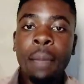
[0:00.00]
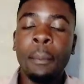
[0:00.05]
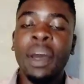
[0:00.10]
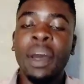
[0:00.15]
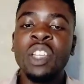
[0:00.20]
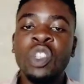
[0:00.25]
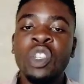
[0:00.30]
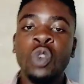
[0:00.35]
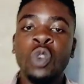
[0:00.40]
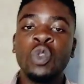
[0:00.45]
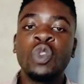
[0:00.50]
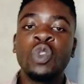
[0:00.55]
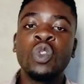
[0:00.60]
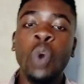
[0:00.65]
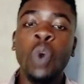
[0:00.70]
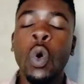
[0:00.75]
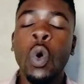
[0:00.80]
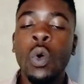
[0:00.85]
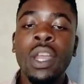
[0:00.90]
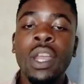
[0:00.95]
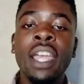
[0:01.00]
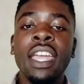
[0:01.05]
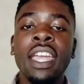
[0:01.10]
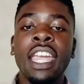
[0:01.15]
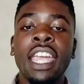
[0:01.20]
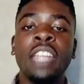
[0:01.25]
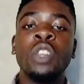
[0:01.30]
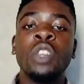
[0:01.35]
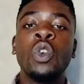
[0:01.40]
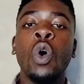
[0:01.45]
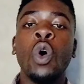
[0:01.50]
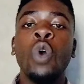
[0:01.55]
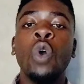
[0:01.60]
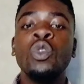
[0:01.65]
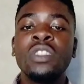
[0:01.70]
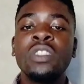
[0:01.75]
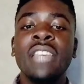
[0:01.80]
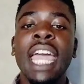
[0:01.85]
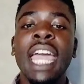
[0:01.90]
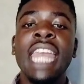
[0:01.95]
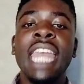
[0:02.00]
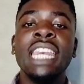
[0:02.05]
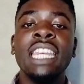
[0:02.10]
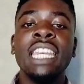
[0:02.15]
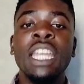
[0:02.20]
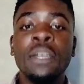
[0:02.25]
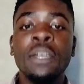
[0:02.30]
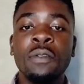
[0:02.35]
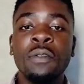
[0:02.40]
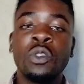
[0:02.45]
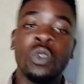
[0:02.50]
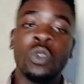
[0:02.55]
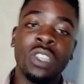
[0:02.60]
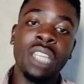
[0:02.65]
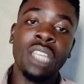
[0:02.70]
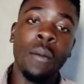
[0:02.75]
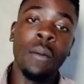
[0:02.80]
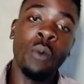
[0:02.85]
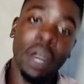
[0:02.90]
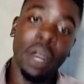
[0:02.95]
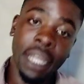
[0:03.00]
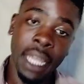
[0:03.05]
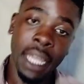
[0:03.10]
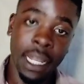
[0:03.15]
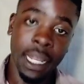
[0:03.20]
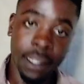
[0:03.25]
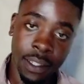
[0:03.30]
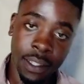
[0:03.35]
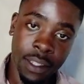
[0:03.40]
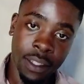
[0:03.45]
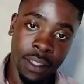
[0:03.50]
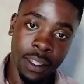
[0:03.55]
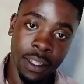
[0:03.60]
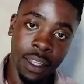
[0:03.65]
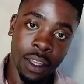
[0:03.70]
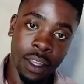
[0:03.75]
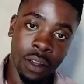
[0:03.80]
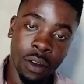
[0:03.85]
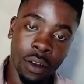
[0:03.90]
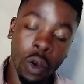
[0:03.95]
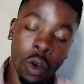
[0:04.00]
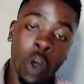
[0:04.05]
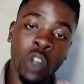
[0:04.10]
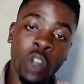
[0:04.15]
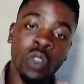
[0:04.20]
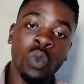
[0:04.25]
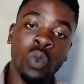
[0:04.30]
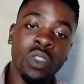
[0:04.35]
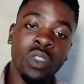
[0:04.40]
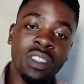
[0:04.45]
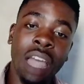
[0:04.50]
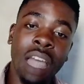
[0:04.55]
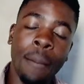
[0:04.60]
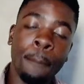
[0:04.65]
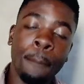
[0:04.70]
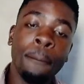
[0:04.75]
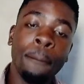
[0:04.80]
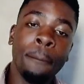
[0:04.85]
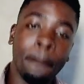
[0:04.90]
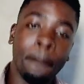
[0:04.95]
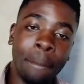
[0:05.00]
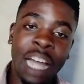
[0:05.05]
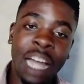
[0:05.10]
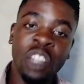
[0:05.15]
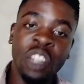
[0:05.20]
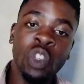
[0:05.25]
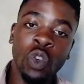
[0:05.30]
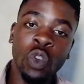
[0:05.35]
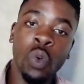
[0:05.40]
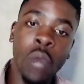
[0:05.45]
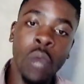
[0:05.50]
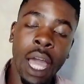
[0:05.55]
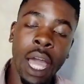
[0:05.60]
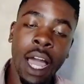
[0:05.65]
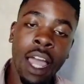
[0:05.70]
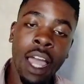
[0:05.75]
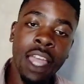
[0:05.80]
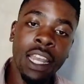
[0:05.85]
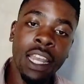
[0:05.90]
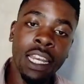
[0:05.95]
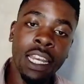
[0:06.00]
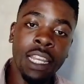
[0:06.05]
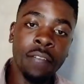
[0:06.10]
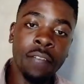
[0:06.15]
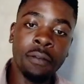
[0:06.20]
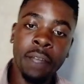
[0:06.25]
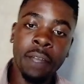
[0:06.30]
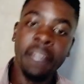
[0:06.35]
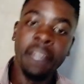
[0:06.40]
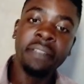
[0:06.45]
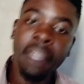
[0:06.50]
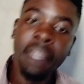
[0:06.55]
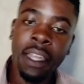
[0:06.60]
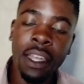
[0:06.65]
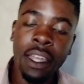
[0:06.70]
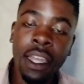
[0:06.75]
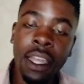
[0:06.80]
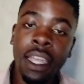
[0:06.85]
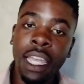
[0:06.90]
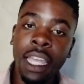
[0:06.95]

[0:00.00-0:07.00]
but your soul, it goes and lives to someone else or to some particular living thing.